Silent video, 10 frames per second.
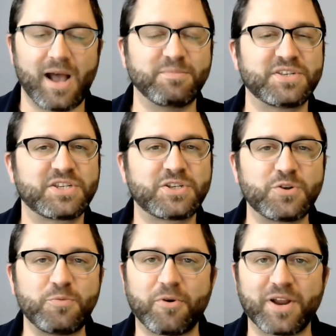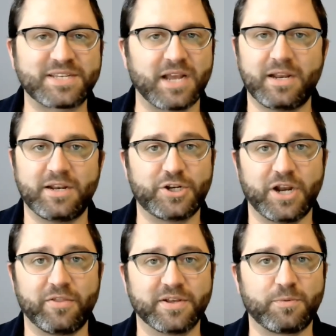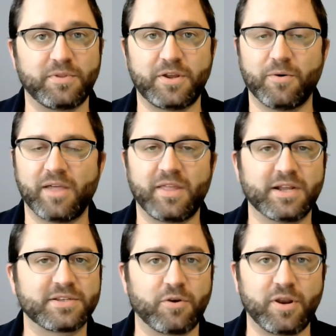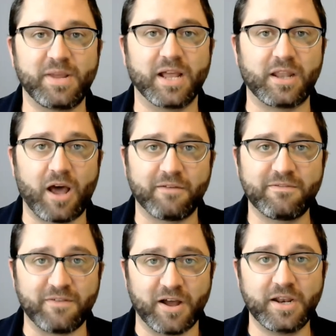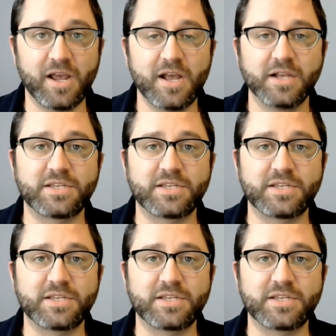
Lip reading: I'm super excited to share this with you. I think it's going to be a lot of fun.